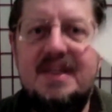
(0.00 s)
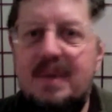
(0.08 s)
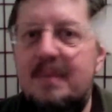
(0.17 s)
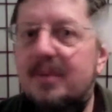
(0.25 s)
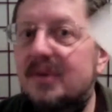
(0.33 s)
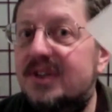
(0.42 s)

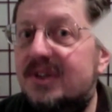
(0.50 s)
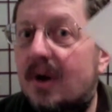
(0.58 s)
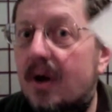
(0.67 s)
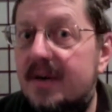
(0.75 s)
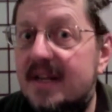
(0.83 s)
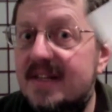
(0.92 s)
people
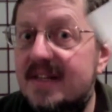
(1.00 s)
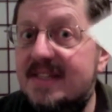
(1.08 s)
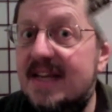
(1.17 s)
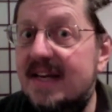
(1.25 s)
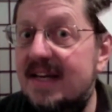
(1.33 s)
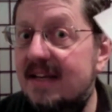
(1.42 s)
start
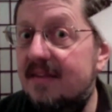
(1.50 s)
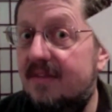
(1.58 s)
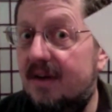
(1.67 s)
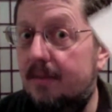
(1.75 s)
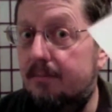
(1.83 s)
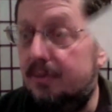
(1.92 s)
sending
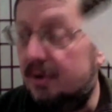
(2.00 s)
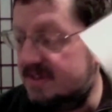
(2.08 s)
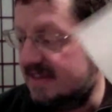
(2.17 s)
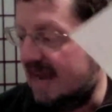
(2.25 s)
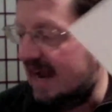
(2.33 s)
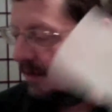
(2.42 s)
their books
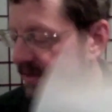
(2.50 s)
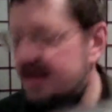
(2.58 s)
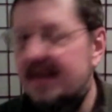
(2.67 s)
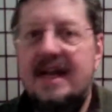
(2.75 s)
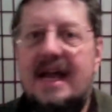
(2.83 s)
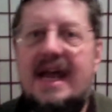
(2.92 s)
out.
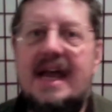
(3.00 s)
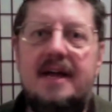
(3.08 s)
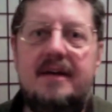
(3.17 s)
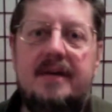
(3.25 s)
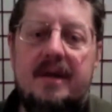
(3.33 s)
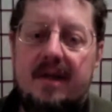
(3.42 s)
And